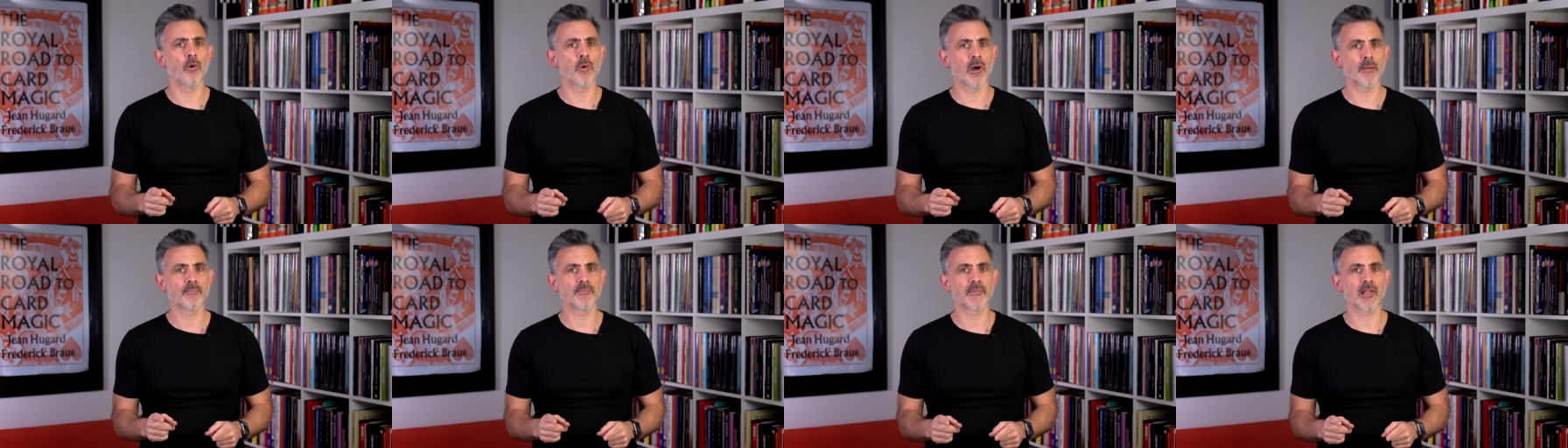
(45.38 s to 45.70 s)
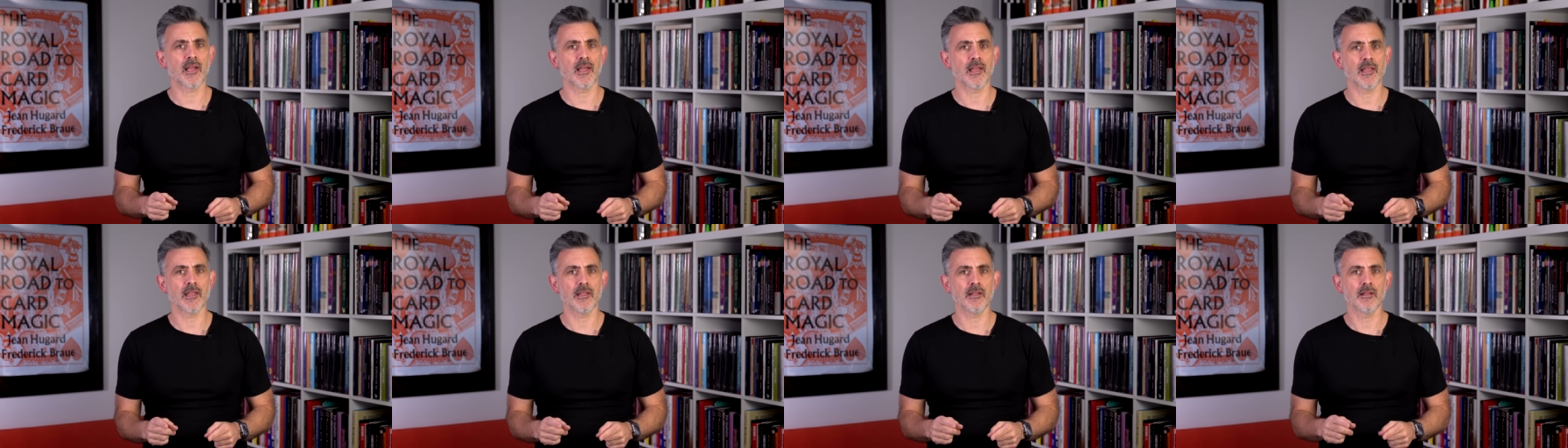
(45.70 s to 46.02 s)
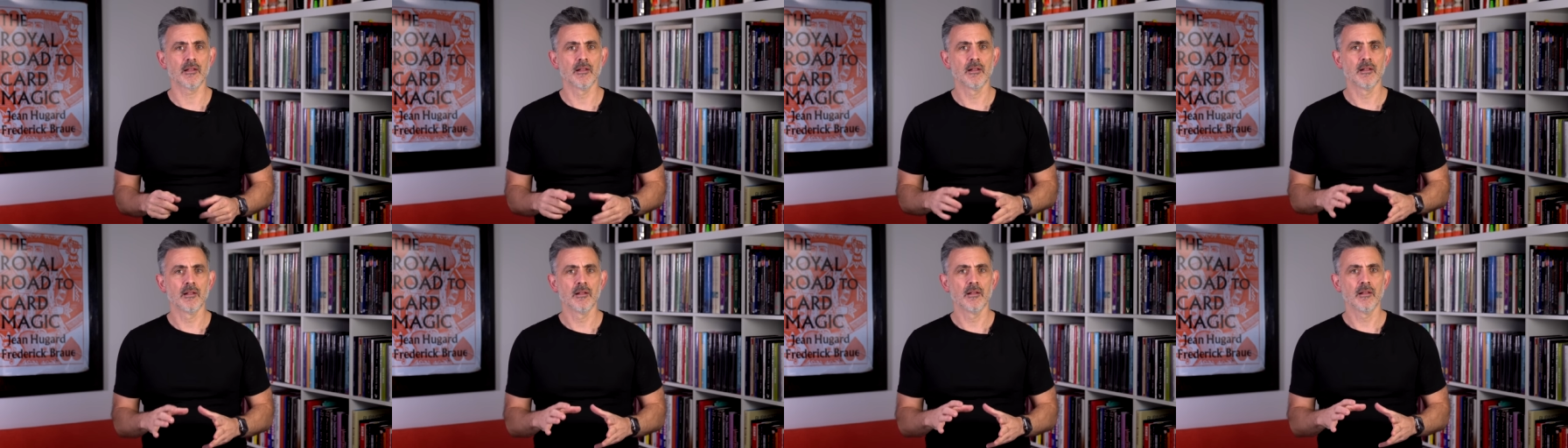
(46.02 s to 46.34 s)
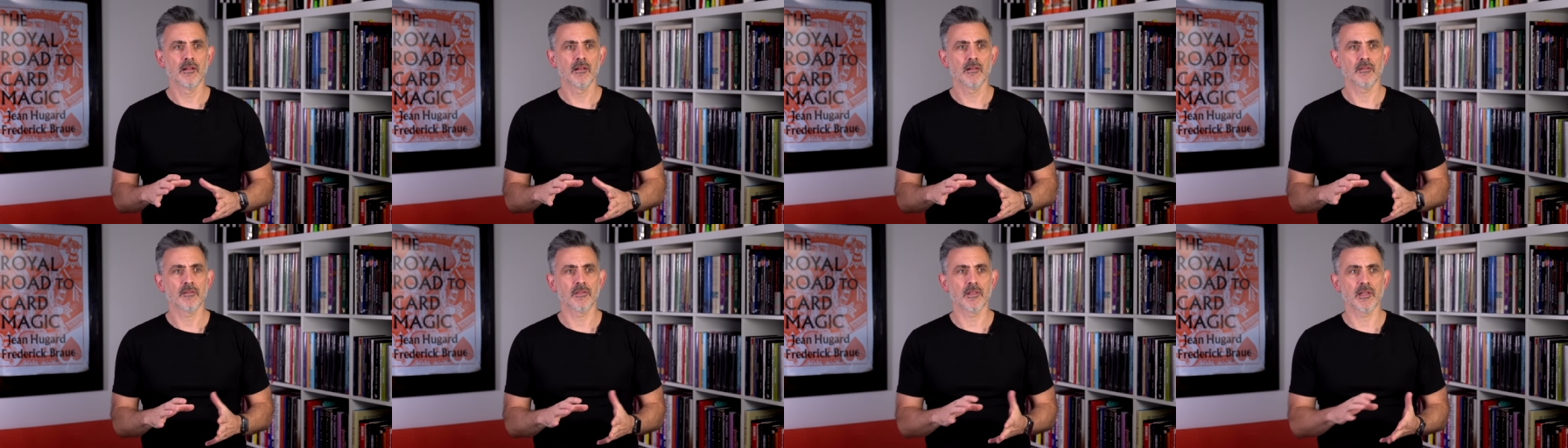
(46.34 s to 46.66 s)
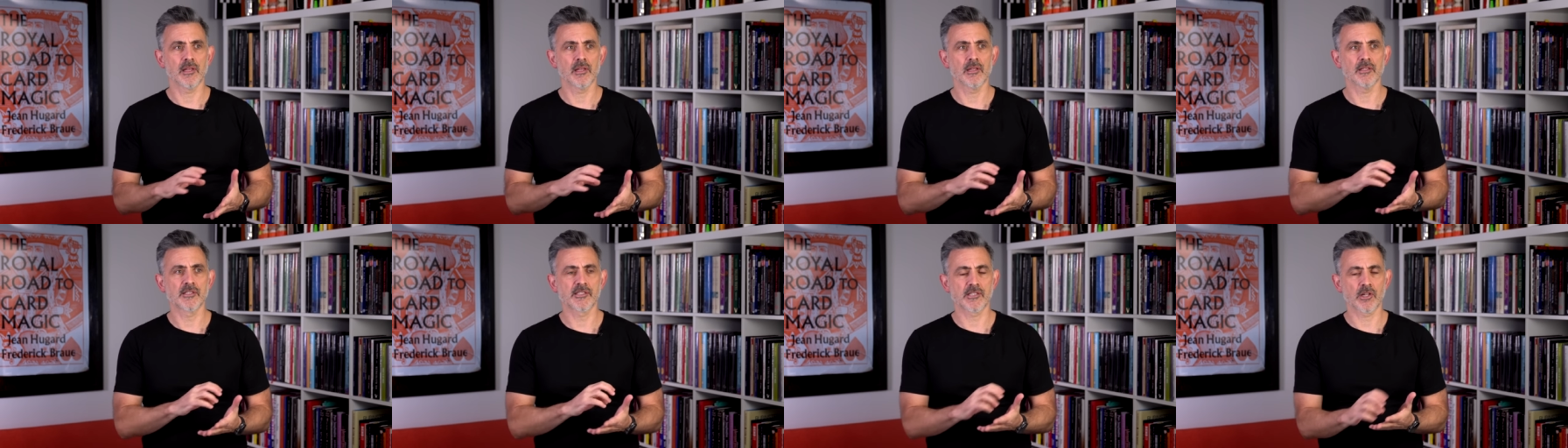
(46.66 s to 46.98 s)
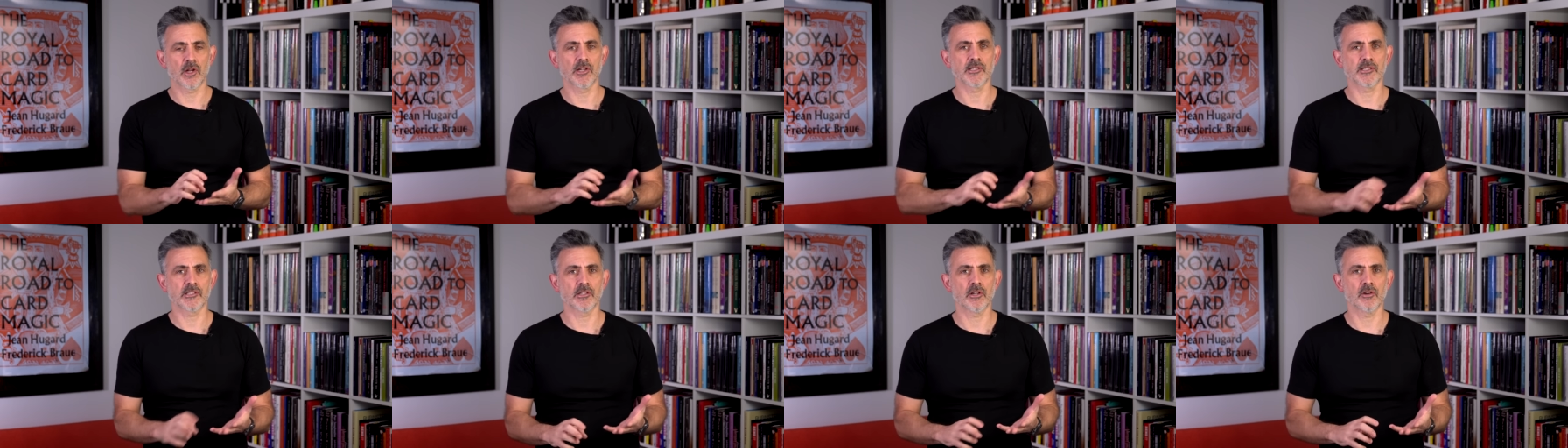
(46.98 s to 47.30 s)
to update the
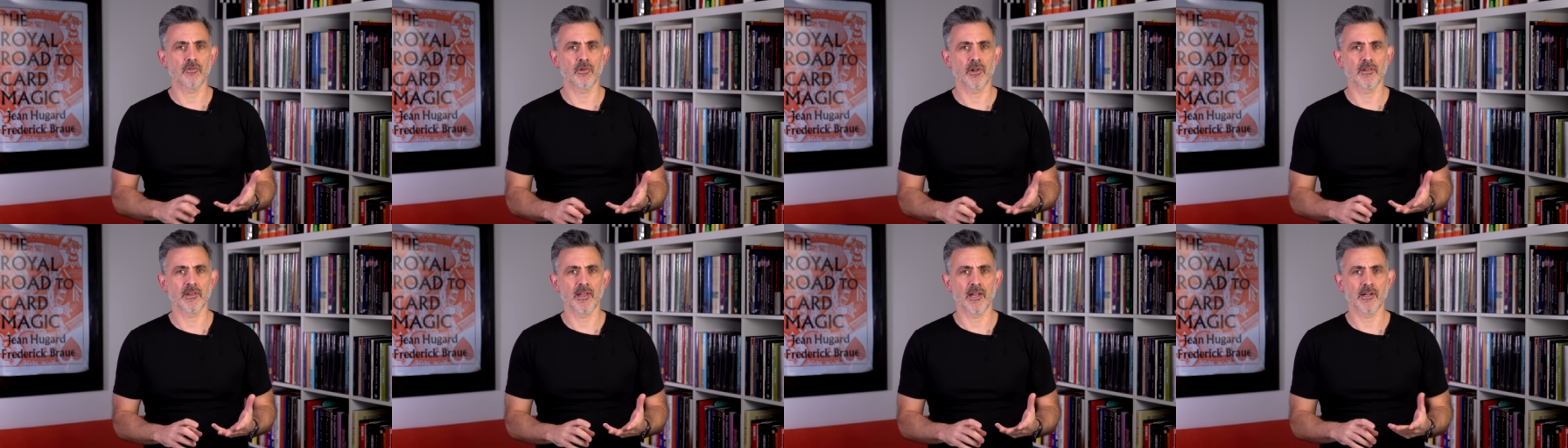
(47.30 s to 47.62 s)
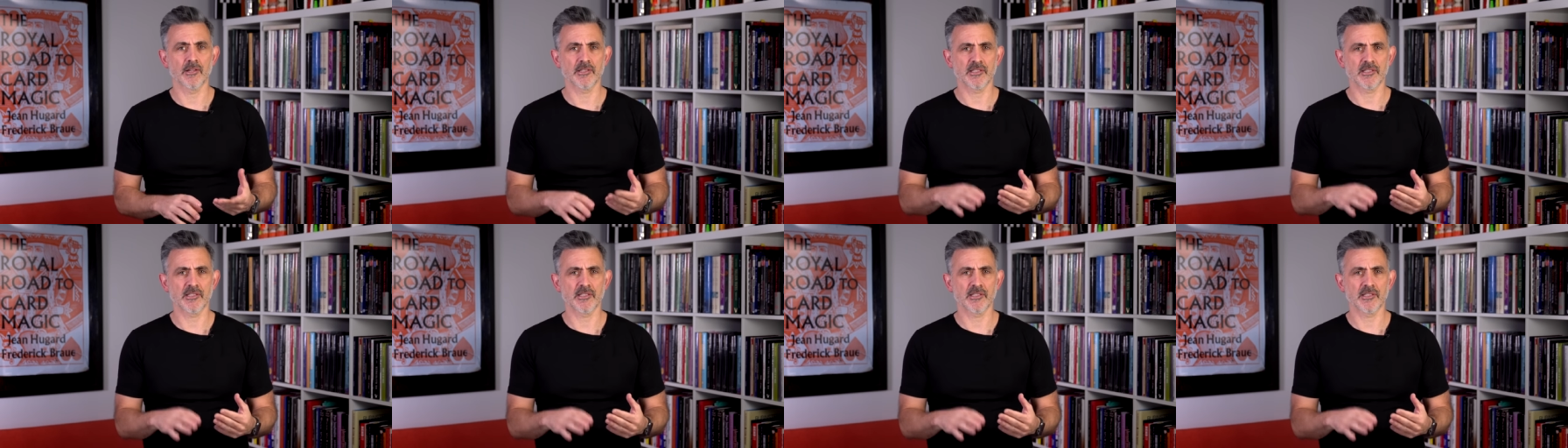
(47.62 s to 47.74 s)
sites that are on there.